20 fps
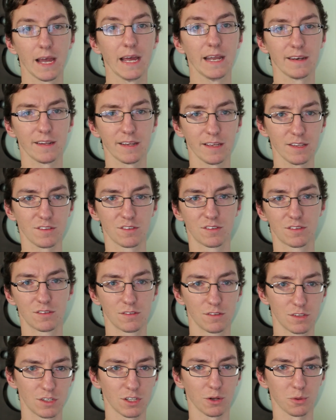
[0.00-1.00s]
and he's,
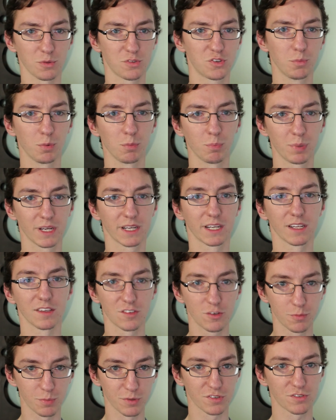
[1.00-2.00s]
you know, super big and
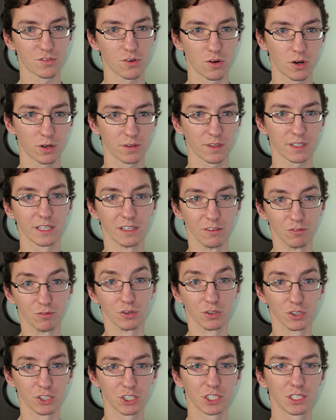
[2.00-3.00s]
super strong, the
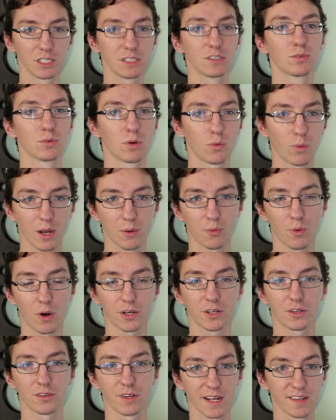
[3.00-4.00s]
conversion into a White
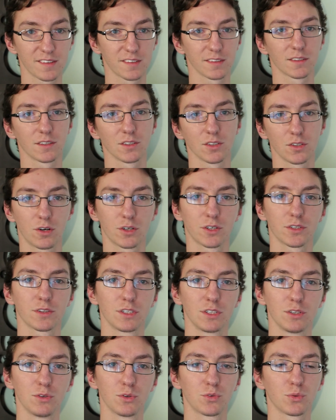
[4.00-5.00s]
Walker takes a little longer
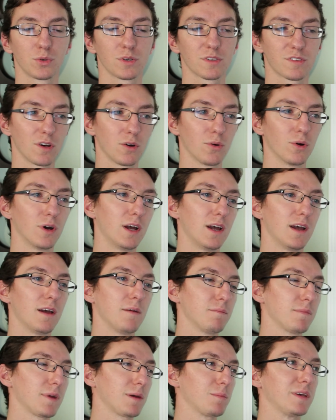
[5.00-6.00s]
than usual, so
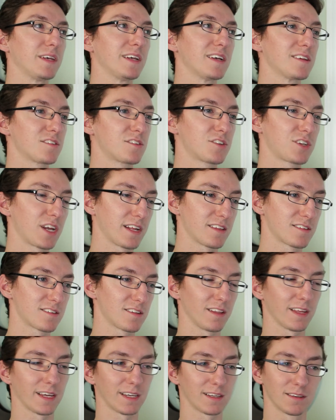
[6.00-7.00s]
maybe he has a chance
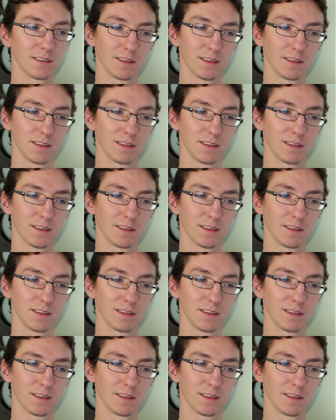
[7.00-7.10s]
to, like,